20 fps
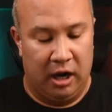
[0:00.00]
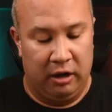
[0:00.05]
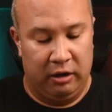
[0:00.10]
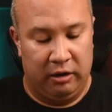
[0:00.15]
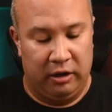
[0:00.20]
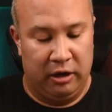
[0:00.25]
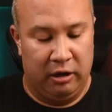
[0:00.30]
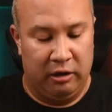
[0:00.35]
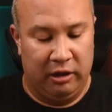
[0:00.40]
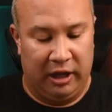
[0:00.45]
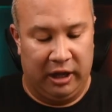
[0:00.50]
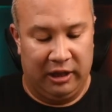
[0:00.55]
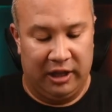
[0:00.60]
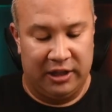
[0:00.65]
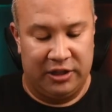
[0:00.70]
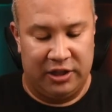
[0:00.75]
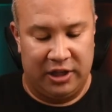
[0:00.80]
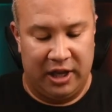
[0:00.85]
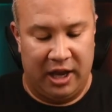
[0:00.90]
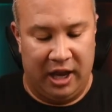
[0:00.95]
You know, like let's
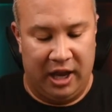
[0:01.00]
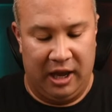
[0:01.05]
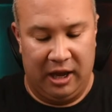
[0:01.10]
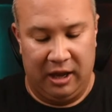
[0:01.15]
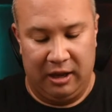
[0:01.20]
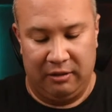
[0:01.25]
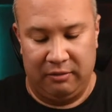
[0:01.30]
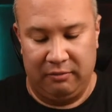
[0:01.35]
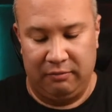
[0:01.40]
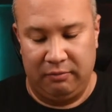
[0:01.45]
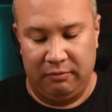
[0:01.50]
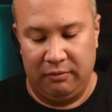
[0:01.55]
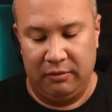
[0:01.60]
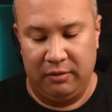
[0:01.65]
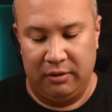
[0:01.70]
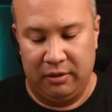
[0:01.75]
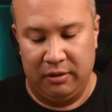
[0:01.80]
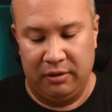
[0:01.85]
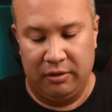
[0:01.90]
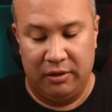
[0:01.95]
say
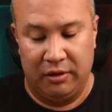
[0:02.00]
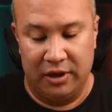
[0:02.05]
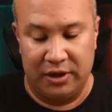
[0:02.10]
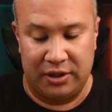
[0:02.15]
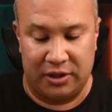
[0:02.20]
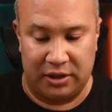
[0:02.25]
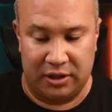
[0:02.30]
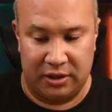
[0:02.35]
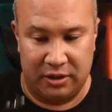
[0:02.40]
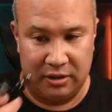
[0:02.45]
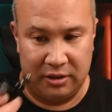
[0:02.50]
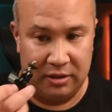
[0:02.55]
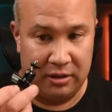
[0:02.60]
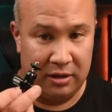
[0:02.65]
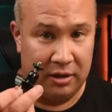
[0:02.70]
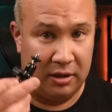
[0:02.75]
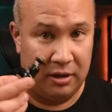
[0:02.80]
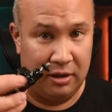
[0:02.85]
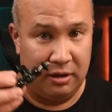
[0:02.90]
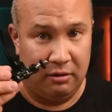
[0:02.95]
this
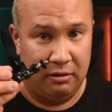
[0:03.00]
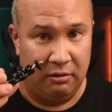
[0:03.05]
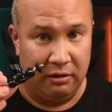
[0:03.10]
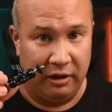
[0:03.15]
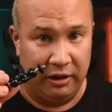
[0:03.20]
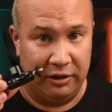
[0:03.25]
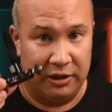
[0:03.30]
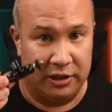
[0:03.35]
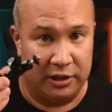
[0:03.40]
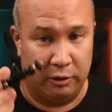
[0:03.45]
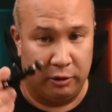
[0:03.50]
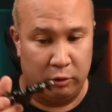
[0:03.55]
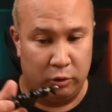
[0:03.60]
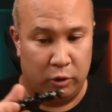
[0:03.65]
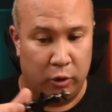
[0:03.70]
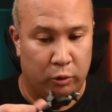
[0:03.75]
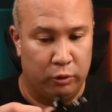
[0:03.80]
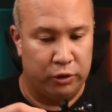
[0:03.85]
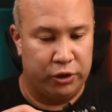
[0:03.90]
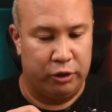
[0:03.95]
little
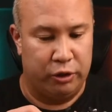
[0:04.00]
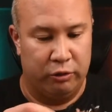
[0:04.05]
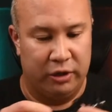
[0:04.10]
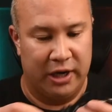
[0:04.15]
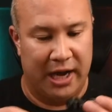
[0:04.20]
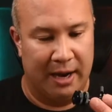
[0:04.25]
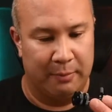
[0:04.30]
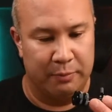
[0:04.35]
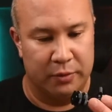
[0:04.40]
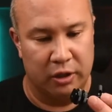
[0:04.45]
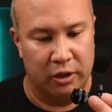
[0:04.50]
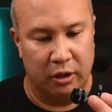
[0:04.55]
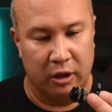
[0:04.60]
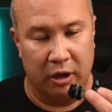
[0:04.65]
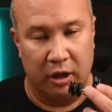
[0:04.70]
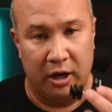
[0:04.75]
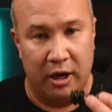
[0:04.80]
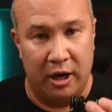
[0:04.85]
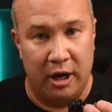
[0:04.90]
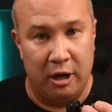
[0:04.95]
cold shoe adapter
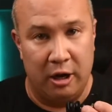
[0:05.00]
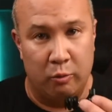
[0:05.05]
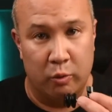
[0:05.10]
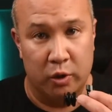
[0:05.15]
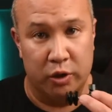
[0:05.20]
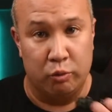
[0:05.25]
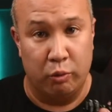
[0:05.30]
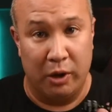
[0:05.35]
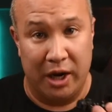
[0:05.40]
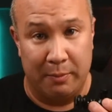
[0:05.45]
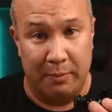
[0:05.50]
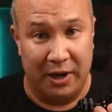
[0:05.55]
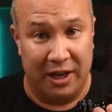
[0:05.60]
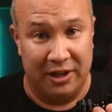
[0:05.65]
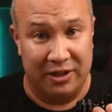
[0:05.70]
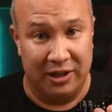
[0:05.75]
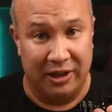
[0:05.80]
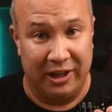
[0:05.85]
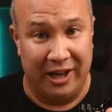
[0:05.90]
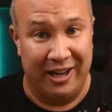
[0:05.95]
was right up
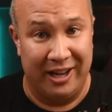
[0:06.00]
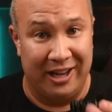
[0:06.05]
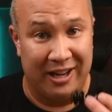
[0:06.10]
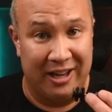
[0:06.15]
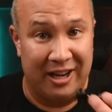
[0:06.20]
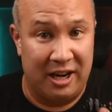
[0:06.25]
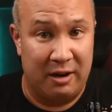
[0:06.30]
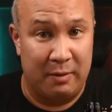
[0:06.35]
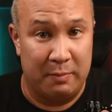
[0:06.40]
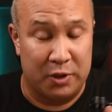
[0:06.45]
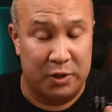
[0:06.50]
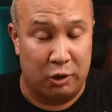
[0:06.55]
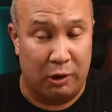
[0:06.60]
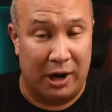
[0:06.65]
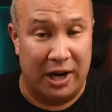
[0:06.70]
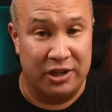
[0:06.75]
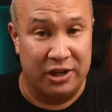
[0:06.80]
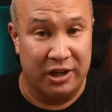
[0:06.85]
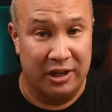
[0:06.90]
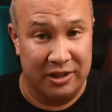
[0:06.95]
against the light, you could end up
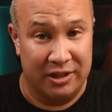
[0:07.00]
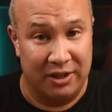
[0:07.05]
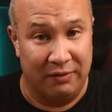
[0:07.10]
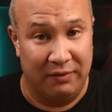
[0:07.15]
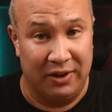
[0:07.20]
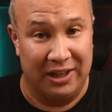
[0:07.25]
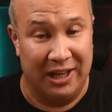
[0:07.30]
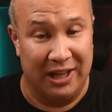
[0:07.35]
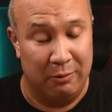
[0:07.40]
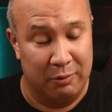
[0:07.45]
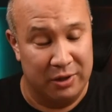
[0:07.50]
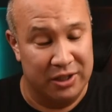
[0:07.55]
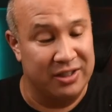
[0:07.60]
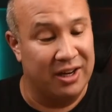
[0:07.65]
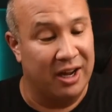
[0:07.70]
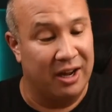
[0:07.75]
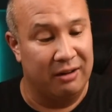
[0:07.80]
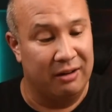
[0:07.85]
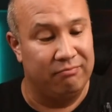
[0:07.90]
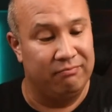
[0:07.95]
scratching it and stuff like that, which is
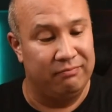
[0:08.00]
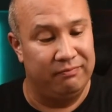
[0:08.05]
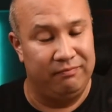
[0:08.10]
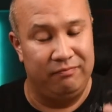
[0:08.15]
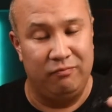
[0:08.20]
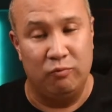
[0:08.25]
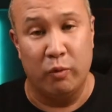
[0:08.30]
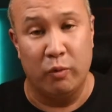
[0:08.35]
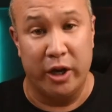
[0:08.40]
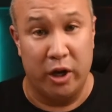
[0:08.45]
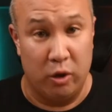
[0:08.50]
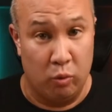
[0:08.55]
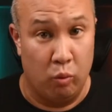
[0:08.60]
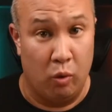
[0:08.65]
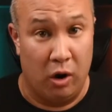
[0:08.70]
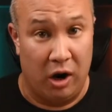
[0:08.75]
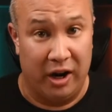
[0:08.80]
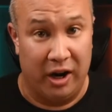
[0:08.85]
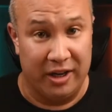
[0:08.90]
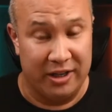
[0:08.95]
not what you
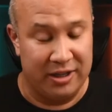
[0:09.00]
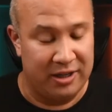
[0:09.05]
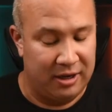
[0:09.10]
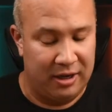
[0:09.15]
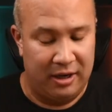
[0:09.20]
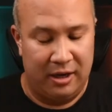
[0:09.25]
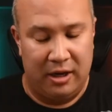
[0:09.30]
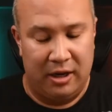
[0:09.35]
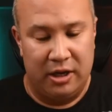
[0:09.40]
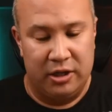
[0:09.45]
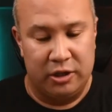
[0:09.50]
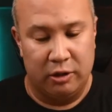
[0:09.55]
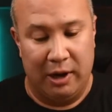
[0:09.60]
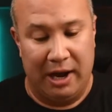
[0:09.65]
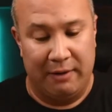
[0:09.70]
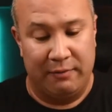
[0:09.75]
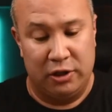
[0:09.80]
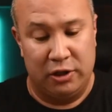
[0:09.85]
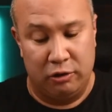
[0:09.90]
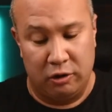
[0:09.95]
want. So
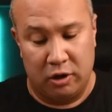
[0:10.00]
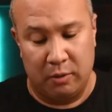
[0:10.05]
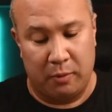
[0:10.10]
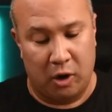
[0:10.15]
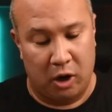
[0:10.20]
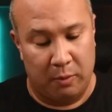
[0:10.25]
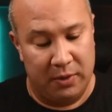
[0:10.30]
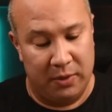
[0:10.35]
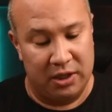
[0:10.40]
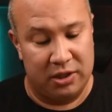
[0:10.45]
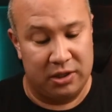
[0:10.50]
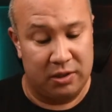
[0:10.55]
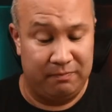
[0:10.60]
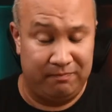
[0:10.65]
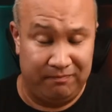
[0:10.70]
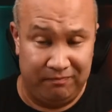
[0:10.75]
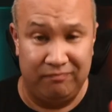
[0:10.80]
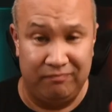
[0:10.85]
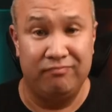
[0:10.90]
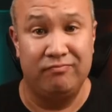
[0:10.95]
having 2 compartments,
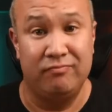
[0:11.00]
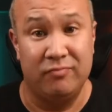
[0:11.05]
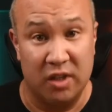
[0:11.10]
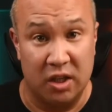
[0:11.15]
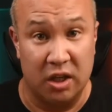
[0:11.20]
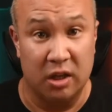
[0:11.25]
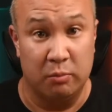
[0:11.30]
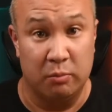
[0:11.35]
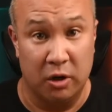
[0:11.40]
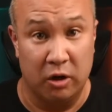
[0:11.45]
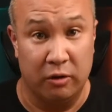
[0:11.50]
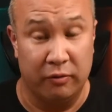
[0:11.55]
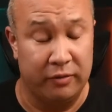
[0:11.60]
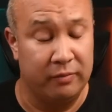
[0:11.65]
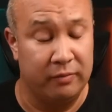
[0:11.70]
good move.